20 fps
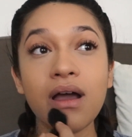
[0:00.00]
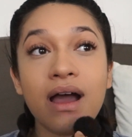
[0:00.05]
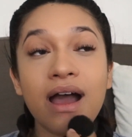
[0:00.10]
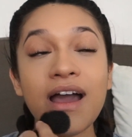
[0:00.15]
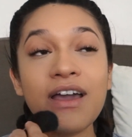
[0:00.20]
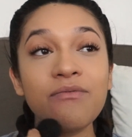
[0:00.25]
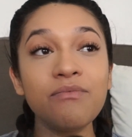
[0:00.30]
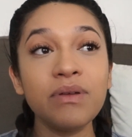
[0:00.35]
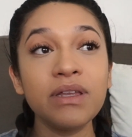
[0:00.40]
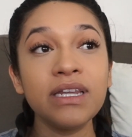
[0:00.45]

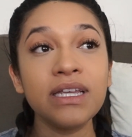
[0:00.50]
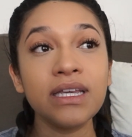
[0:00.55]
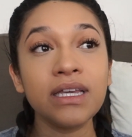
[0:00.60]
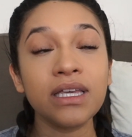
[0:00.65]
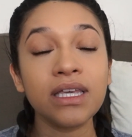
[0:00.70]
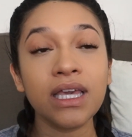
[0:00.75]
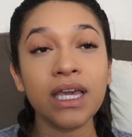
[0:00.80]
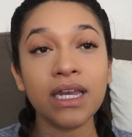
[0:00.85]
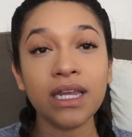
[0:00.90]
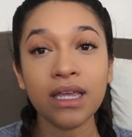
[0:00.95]
I've
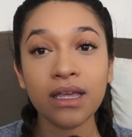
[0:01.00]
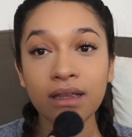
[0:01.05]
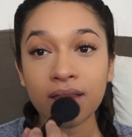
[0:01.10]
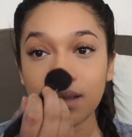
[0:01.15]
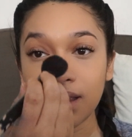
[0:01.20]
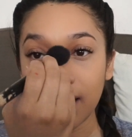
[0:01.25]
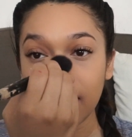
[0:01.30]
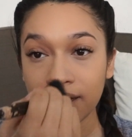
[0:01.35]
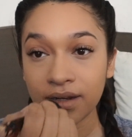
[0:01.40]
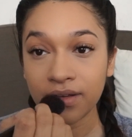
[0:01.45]
been getting a
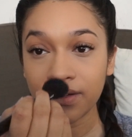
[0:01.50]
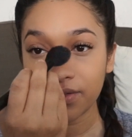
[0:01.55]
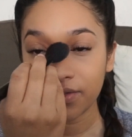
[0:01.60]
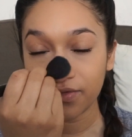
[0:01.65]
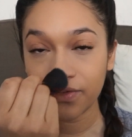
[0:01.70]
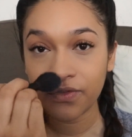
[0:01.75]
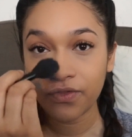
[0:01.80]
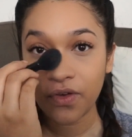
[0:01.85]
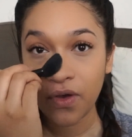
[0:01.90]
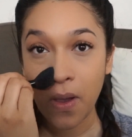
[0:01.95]
lot
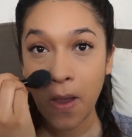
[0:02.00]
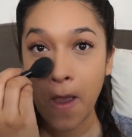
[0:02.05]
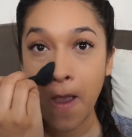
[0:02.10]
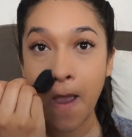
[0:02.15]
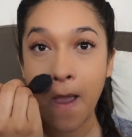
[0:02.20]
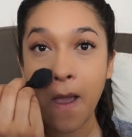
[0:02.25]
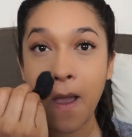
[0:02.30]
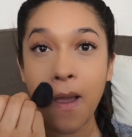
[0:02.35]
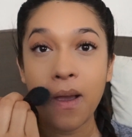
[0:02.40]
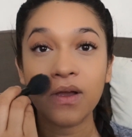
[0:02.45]
of
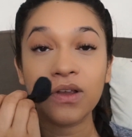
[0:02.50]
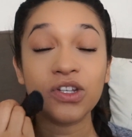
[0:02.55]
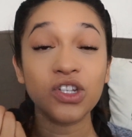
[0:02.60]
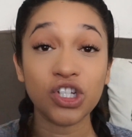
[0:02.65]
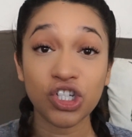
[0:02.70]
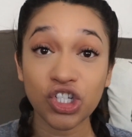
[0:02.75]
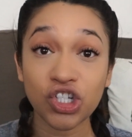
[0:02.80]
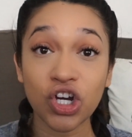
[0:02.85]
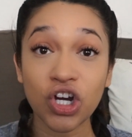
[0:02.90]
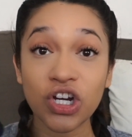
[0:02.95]

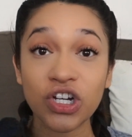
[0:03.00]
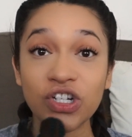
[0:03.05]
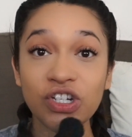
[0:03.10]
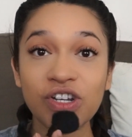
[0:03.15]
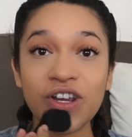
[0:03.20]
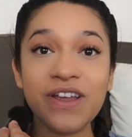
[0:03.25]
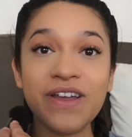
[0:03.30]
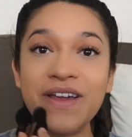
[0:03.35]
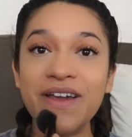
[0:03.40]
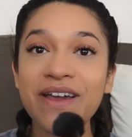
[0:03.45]
discharge.